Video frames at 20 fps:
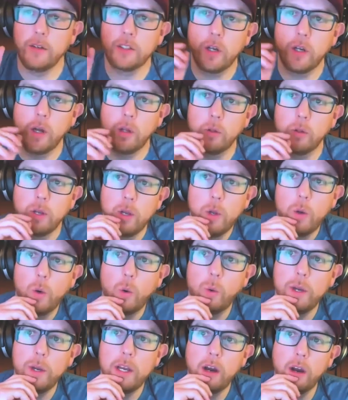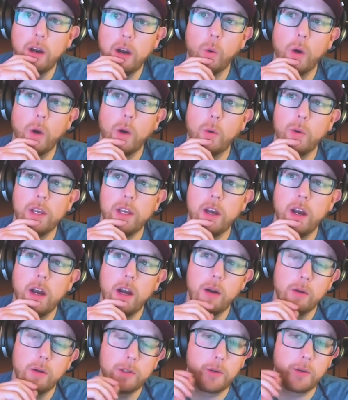It's called "We Are What We
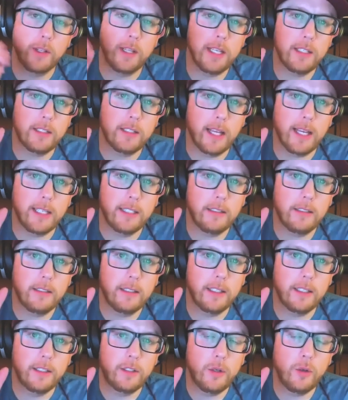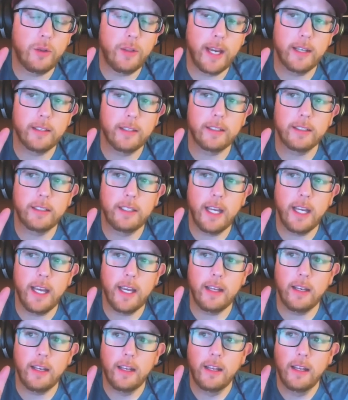Are." It was released like in
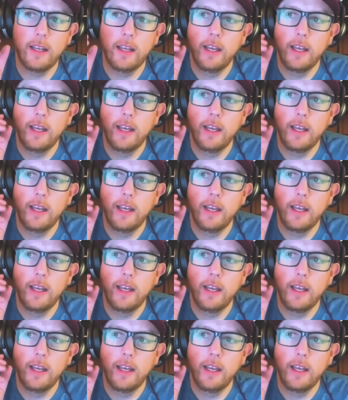2010,